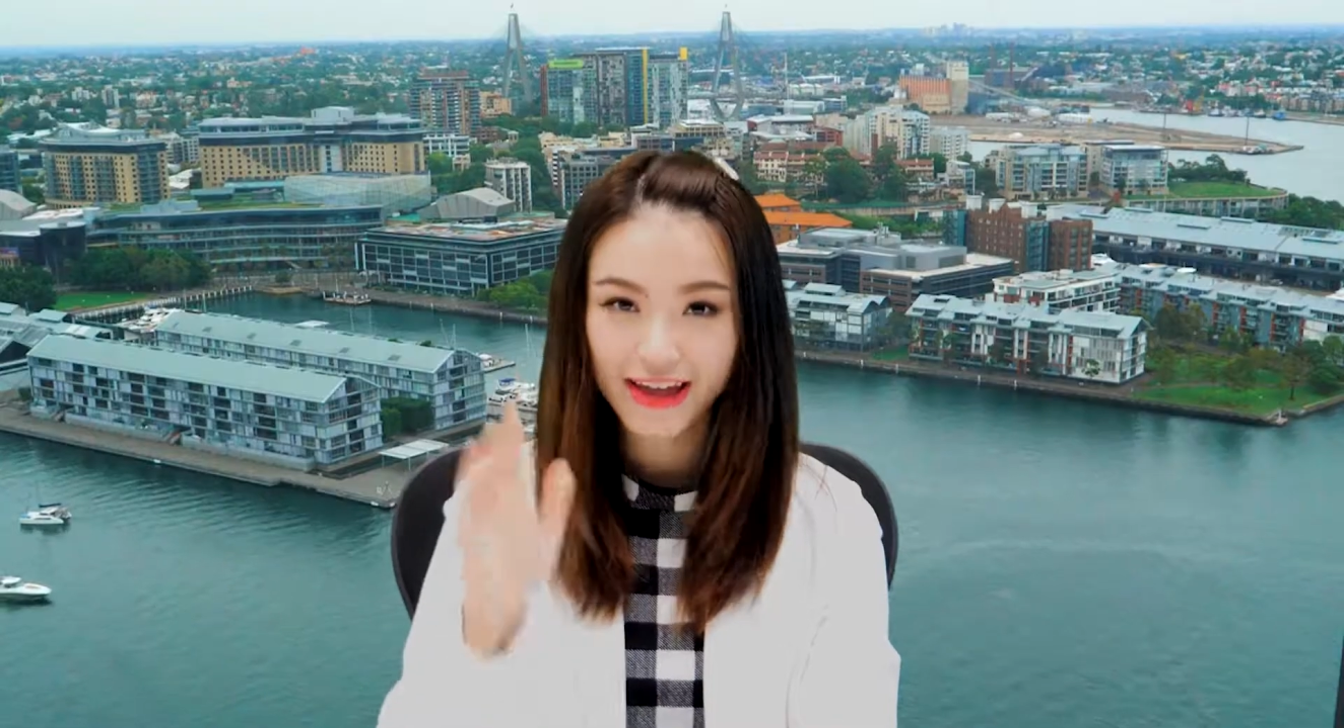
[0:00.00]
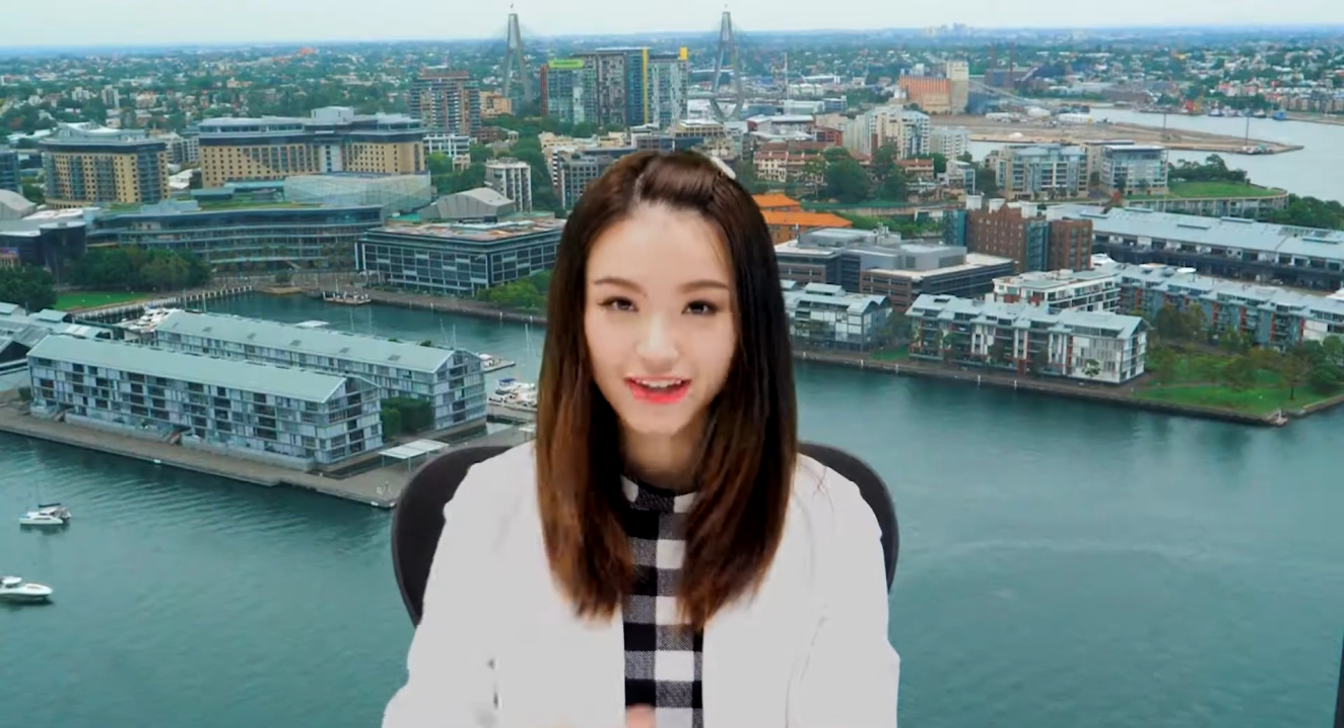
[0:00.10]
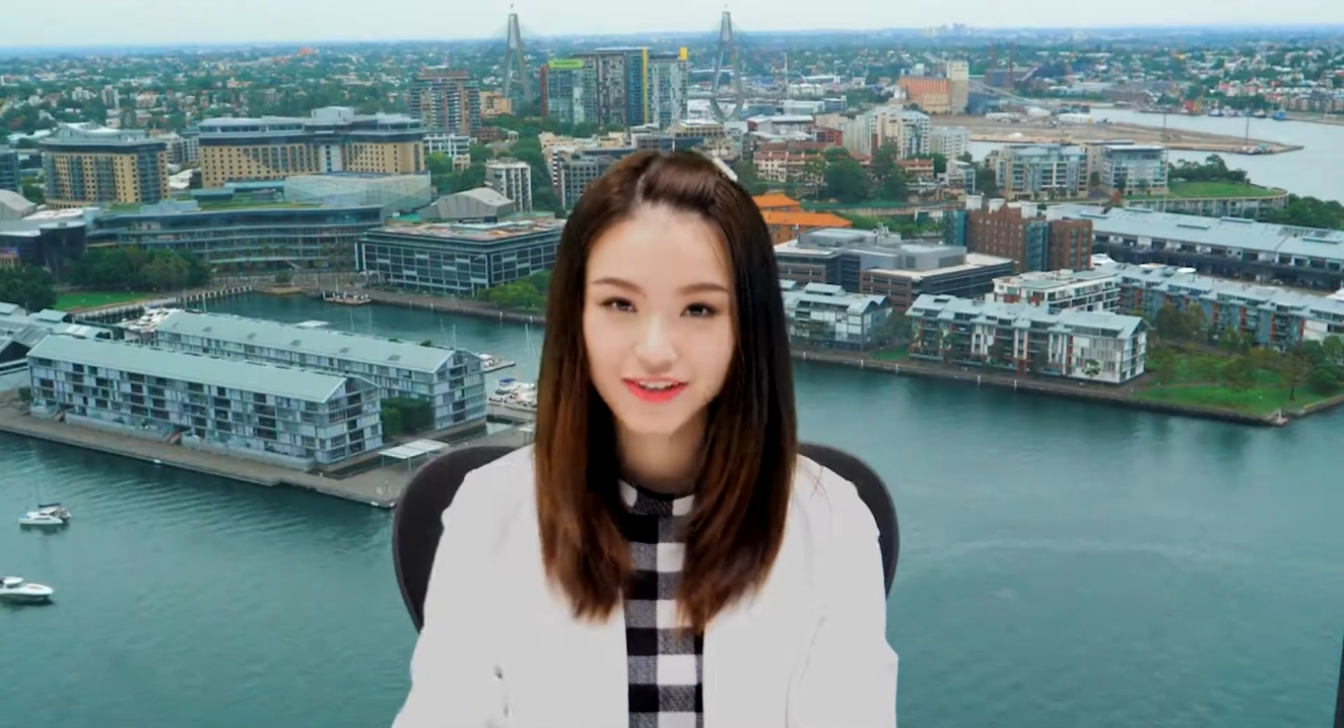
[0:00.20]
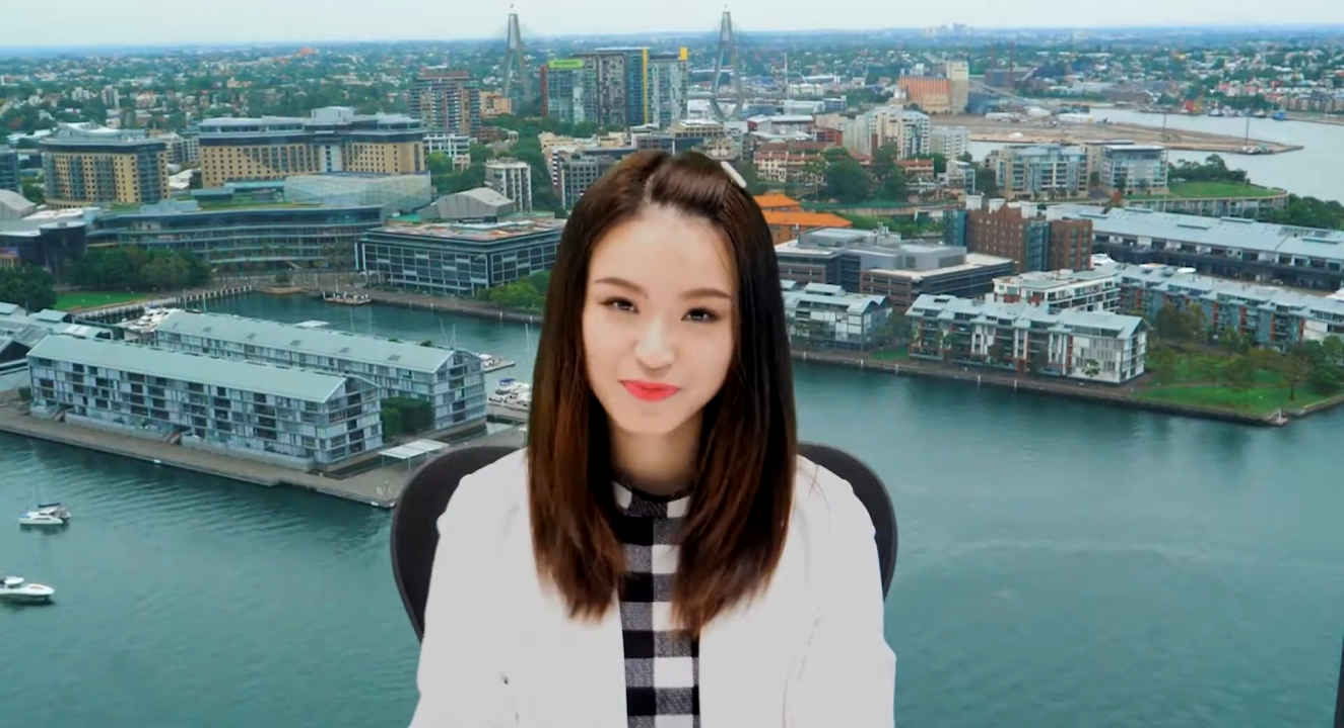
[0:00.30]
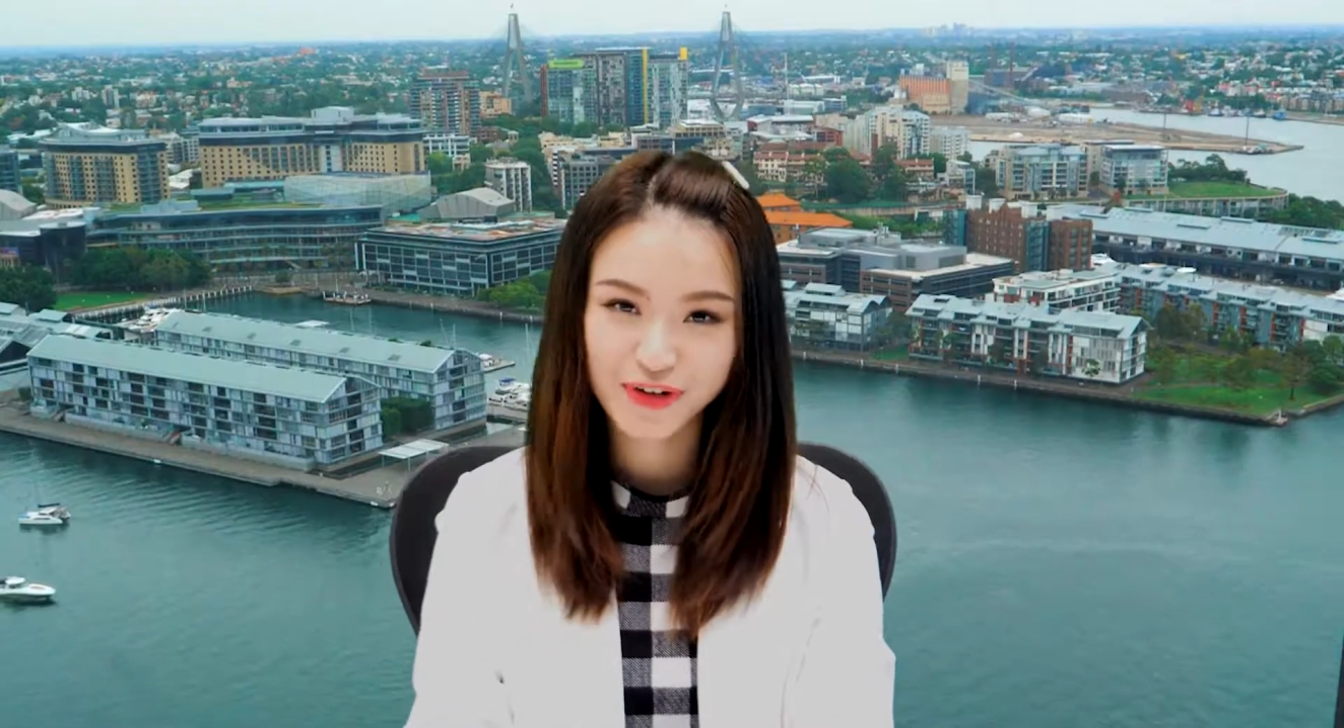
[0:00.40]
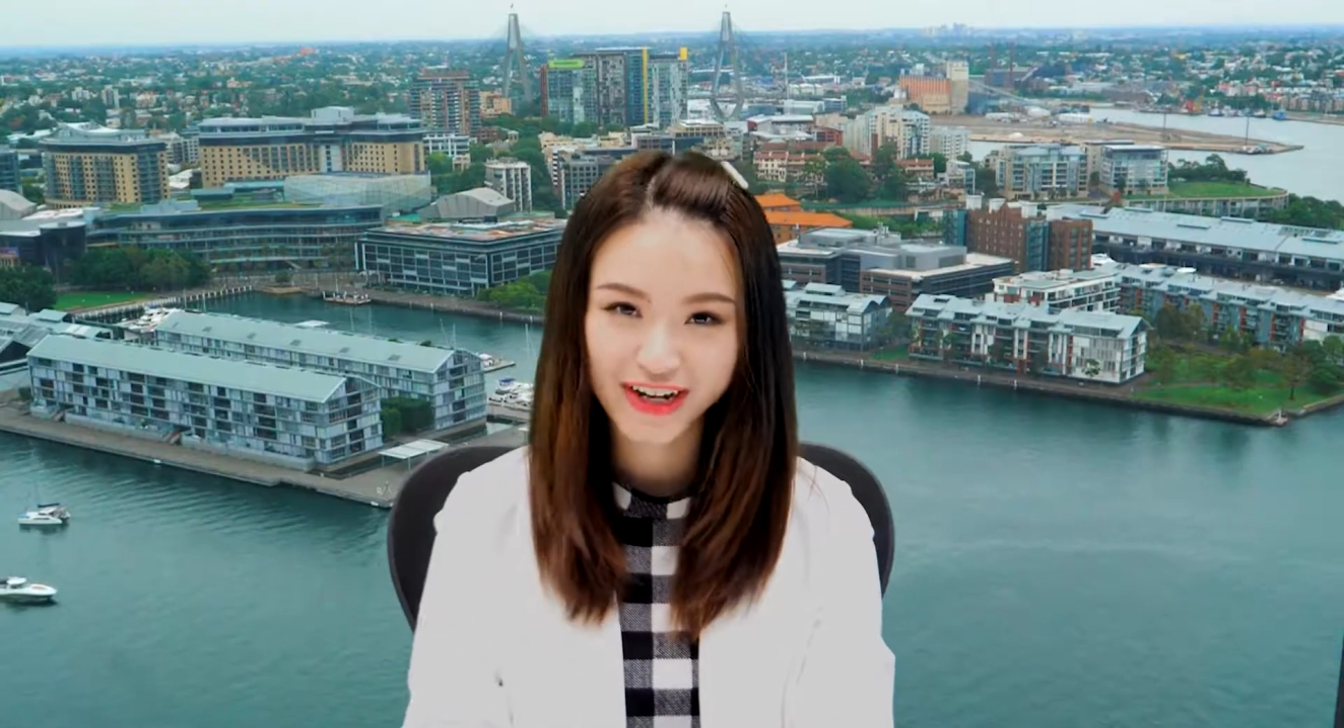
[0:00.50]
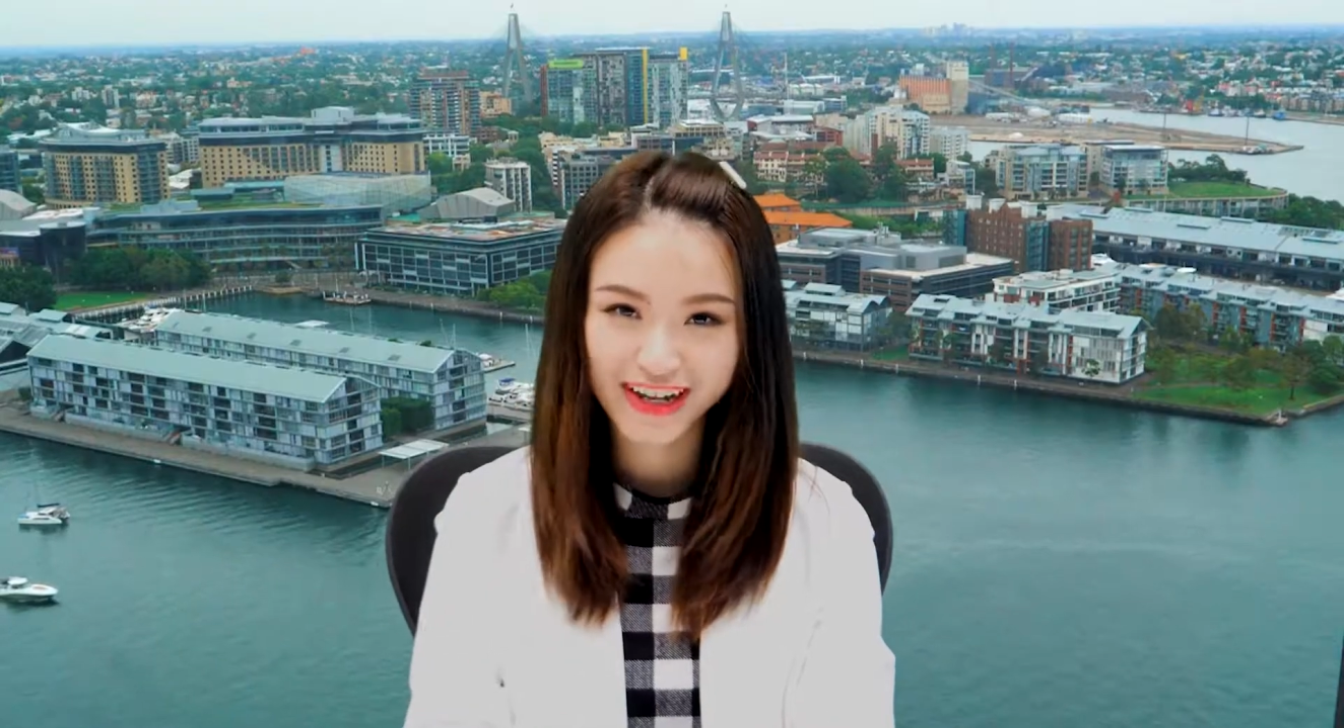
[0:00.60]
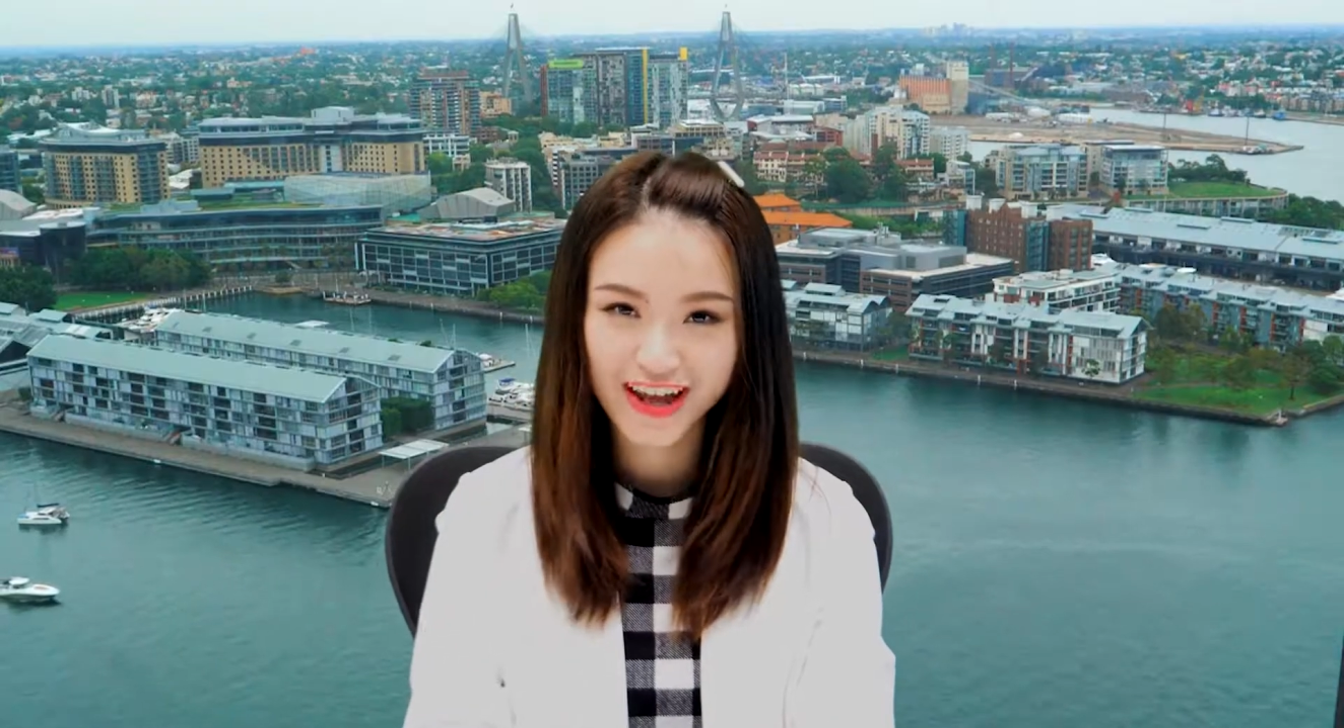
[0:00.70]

Good morning